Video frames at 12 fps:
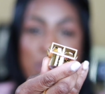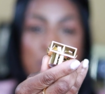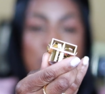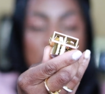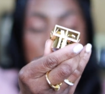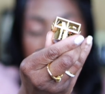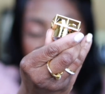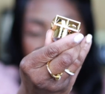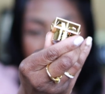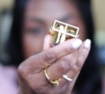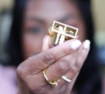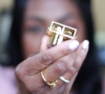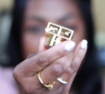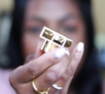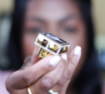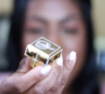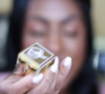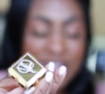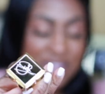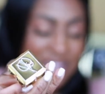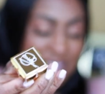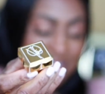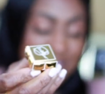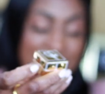his signature is there.
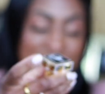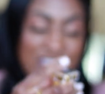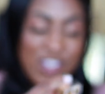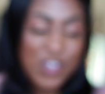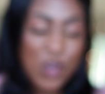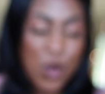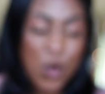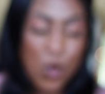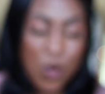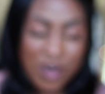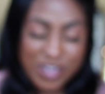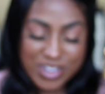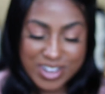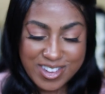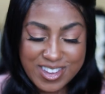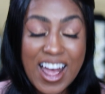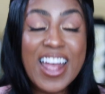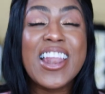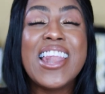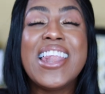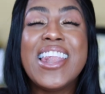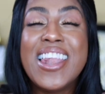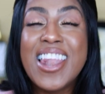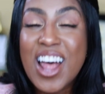This is gorgeous. I
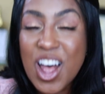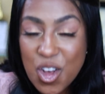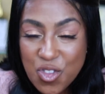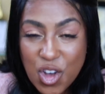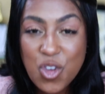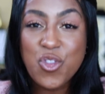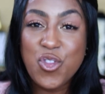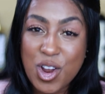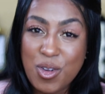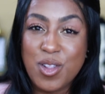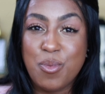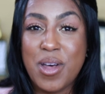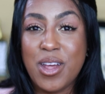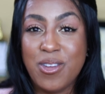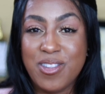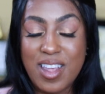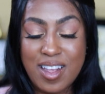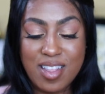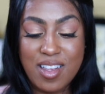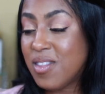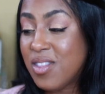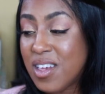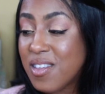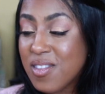love fragrance bottles like this.
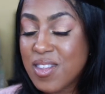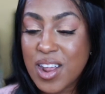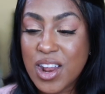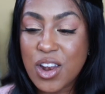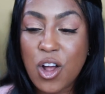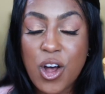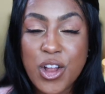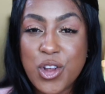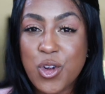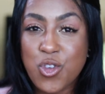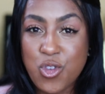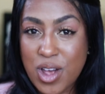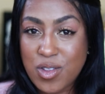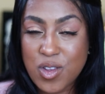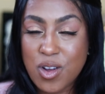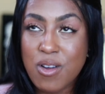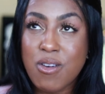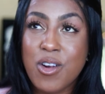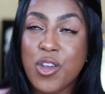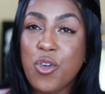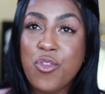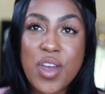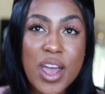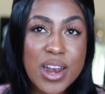This sitting on your dresser or
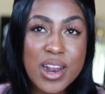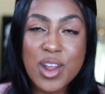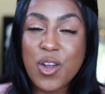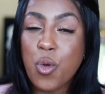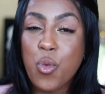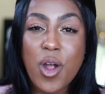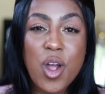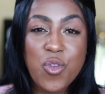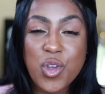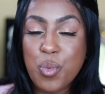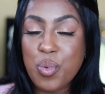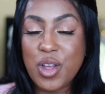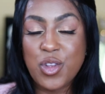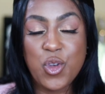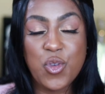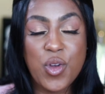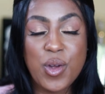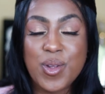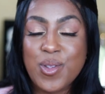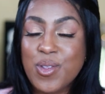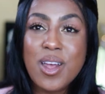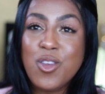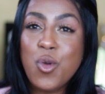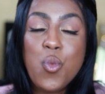your vanity or wherever you place your
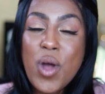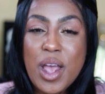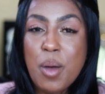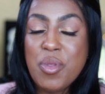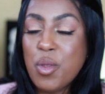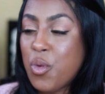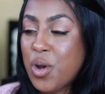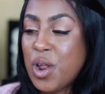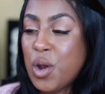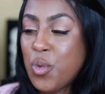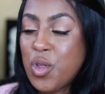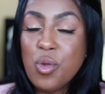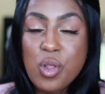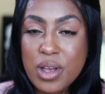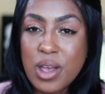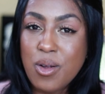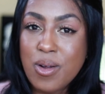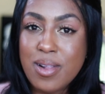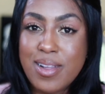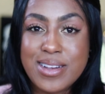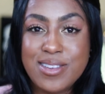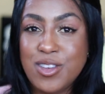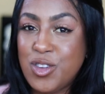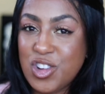fragrances, you wake up in the morning and when you look at your
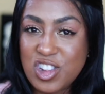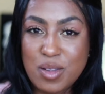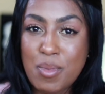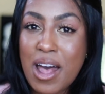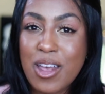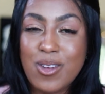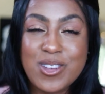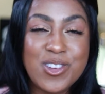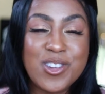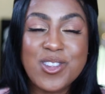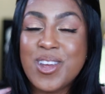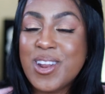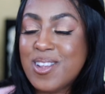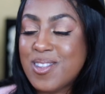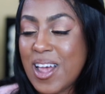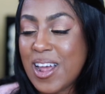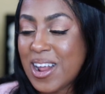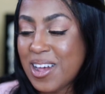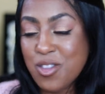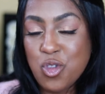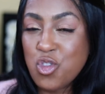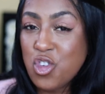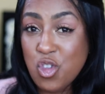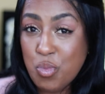collection, you just smile. You just get excited because
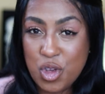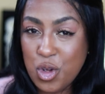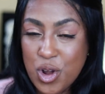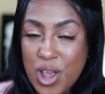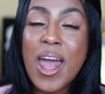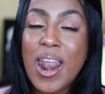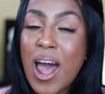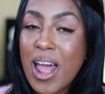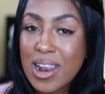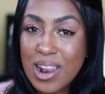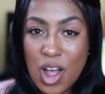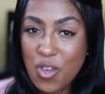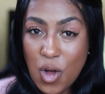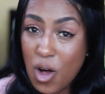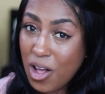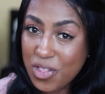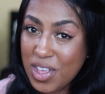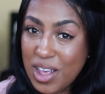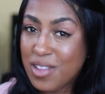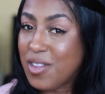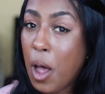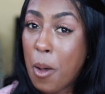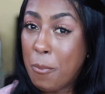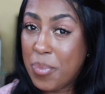it's just beauty. And I love all things
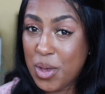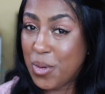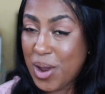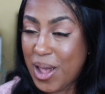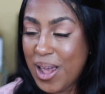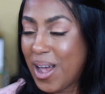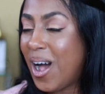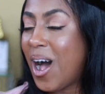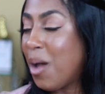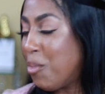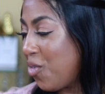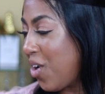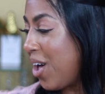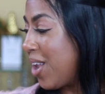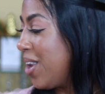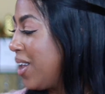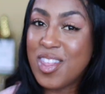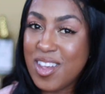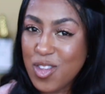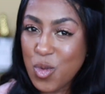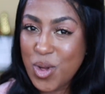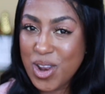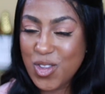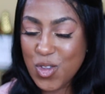beauty. I move on. This
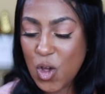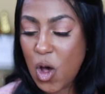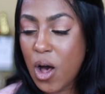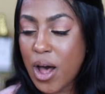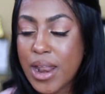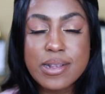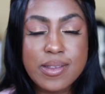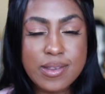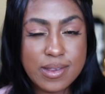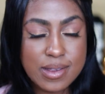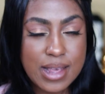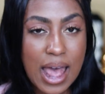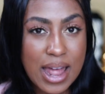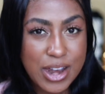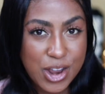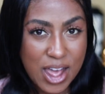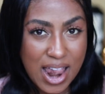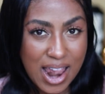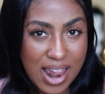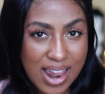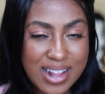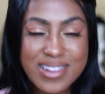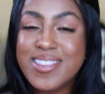one is called Scandal.